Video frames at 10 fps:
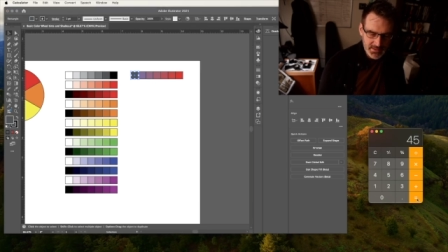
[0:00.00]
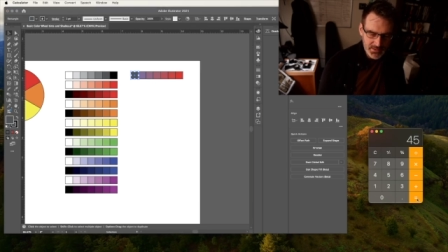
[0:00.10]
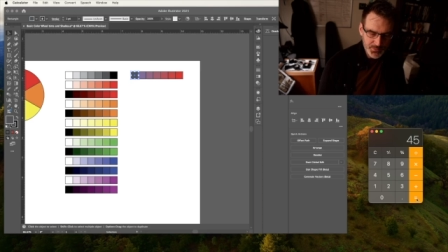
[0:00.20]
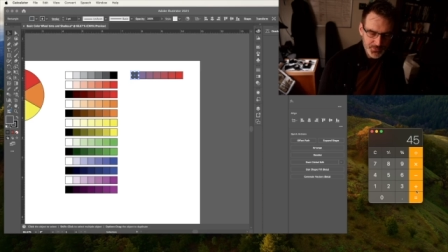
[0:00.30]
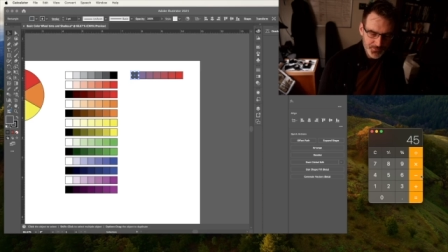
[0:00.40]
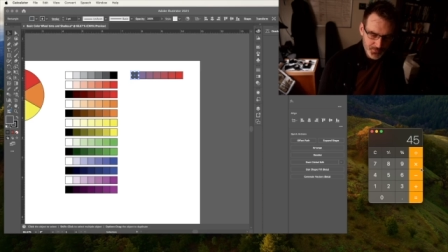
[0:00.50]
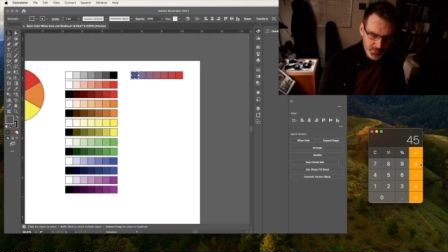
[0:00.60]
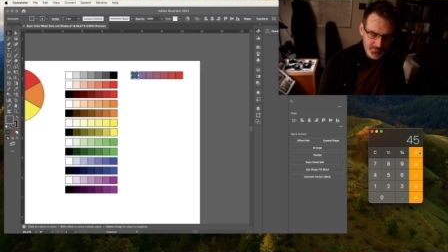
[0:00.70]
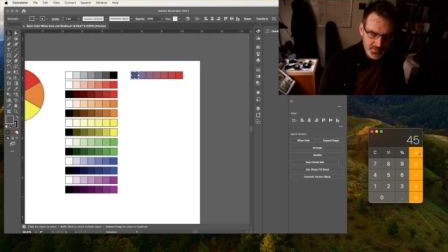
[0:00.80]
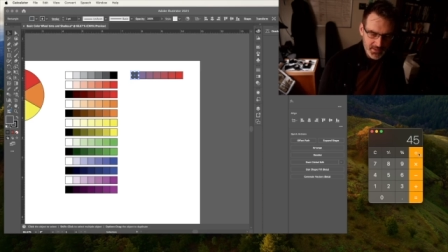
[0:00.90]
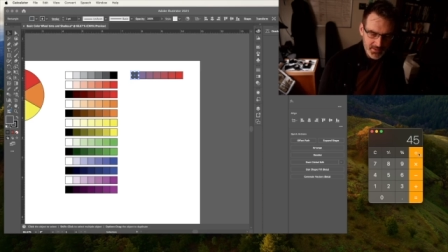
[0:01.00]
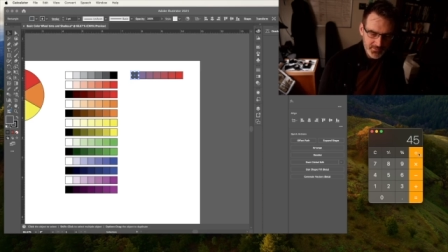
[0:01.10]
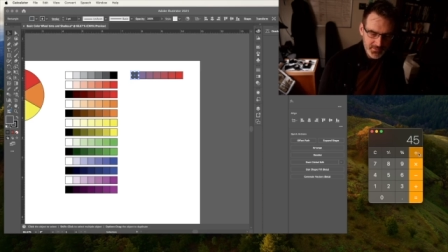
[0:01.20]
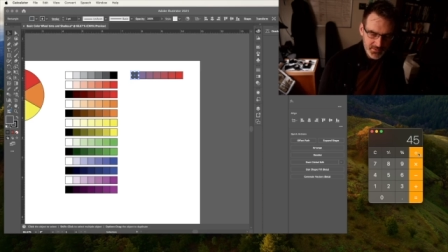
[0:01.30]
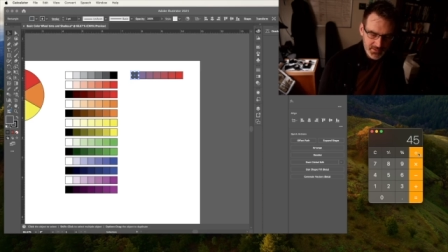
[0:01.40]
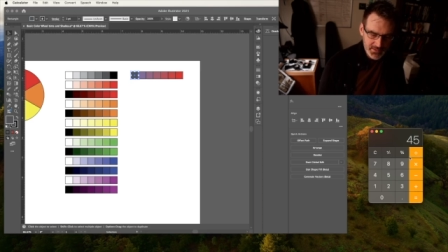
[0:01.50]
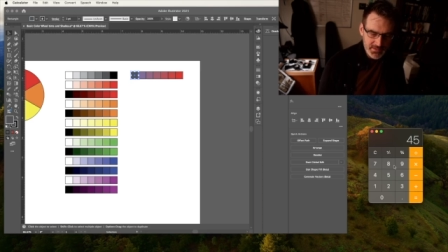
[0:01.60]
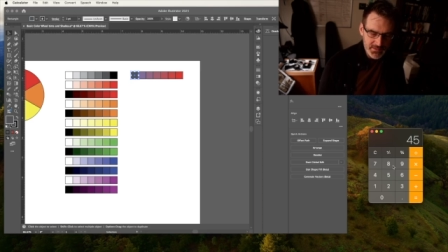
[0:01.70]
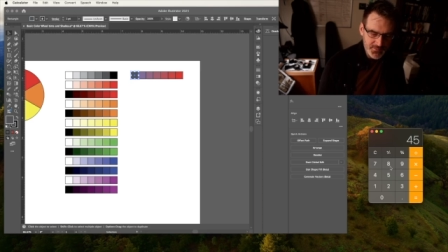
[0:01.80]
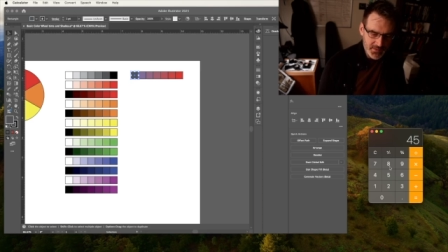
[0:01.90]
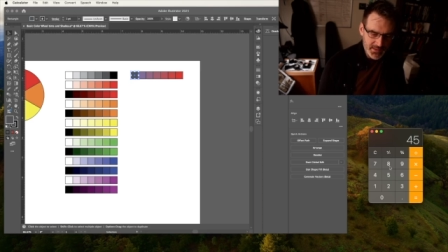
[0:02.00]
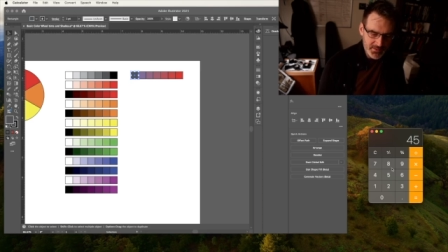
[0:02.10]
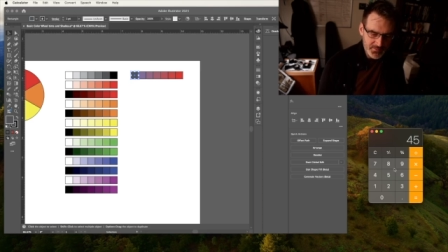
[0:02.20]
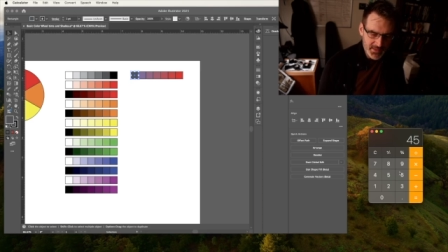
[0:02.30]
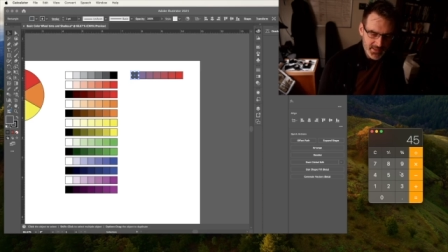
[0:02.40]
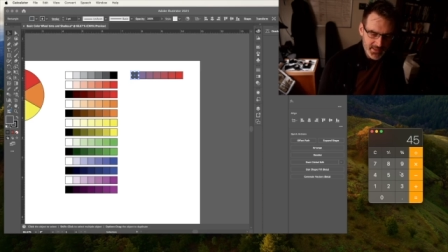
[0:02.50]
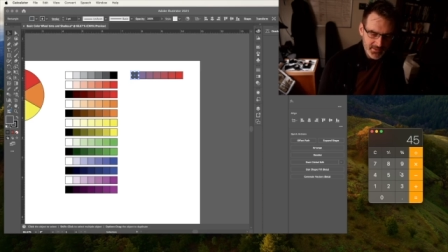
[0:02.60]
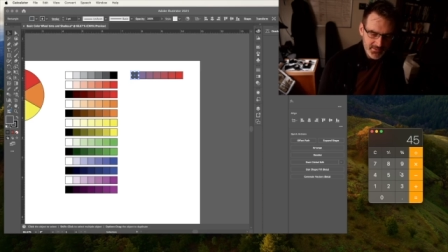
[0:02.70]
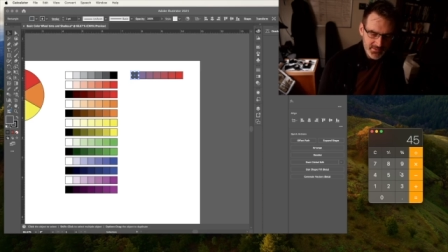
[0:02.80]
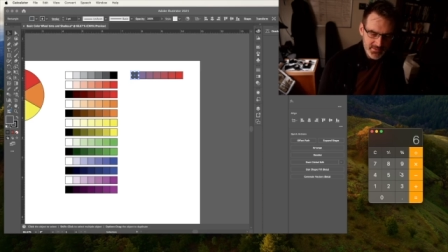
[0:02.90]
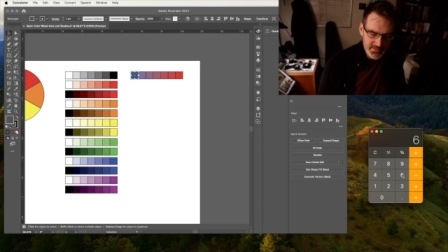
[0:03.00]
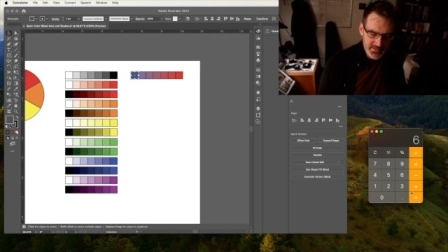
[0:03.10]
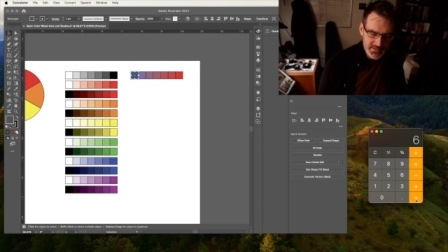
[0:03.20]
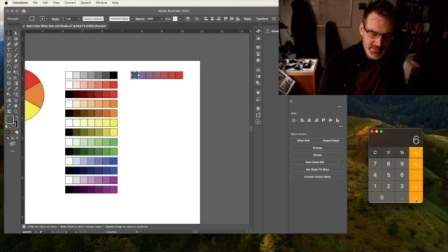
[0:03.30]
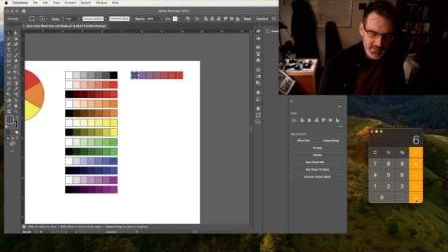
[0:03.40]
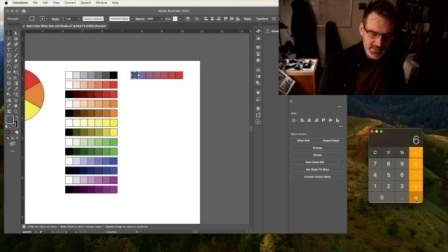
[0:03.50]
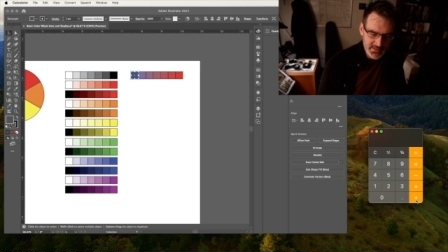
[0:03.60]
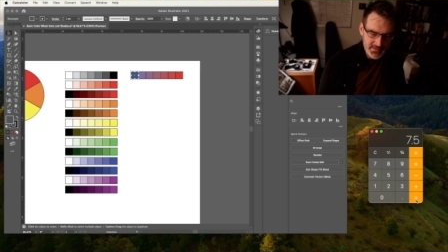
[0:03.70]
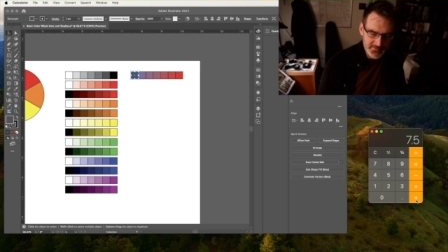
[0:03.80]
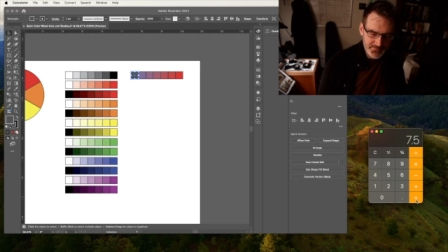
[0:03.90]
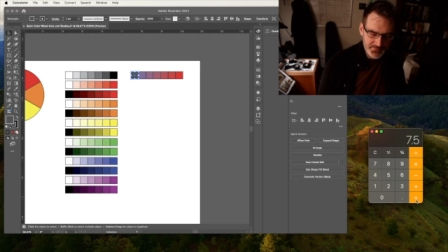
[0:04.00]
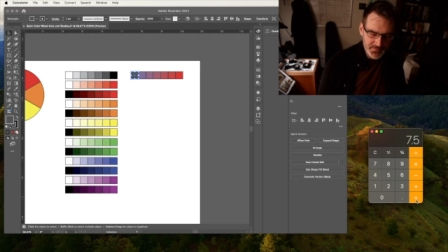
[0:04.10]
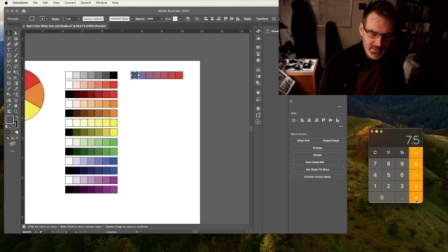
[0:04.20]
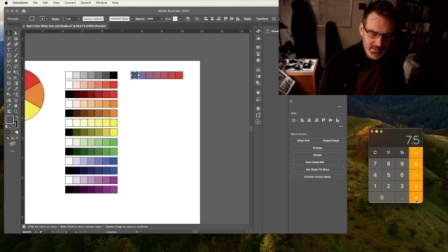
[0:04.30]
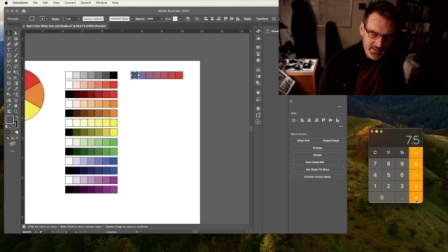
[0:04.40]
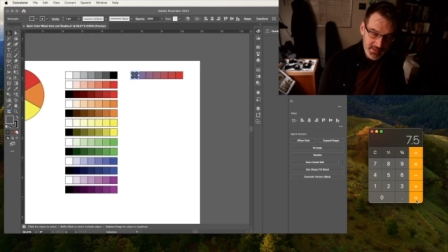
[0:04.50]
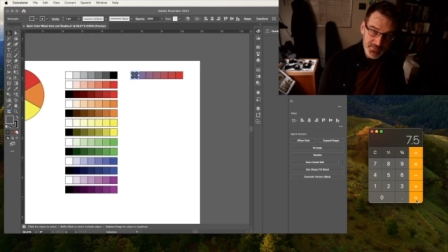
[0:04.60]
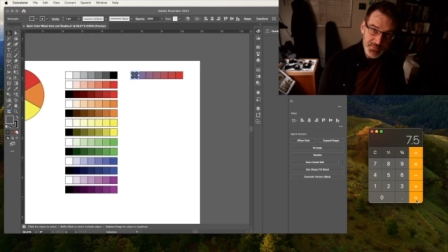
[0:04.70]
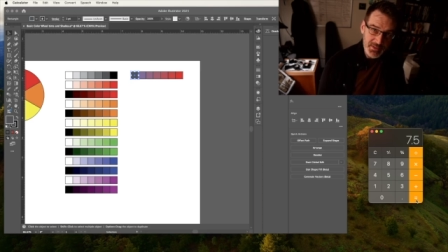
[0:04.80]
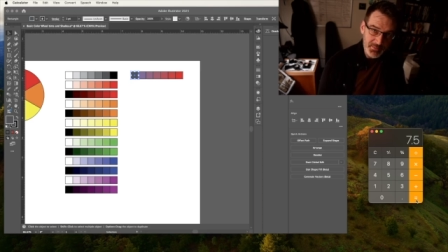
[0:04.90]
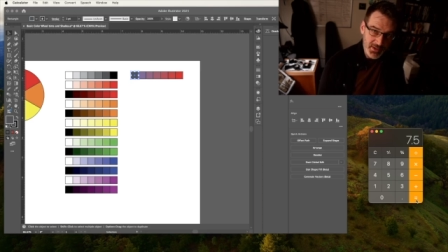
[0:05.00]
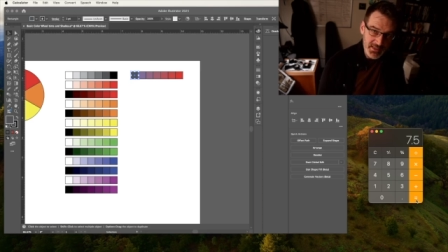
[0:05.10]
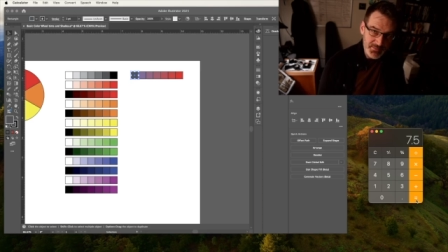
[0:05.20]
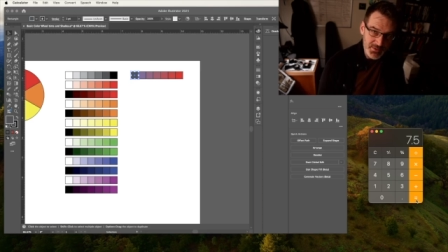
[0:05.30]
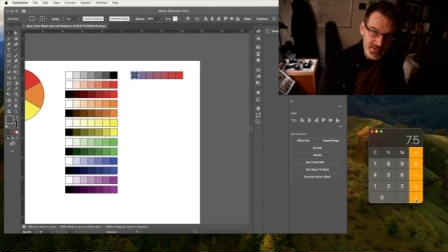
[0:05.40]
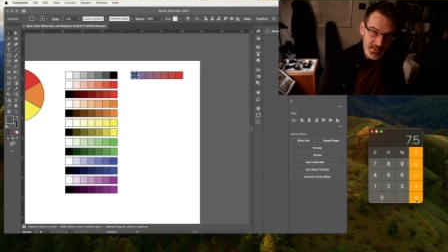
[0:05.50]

equals 45 divided by 6. That gives me an approximate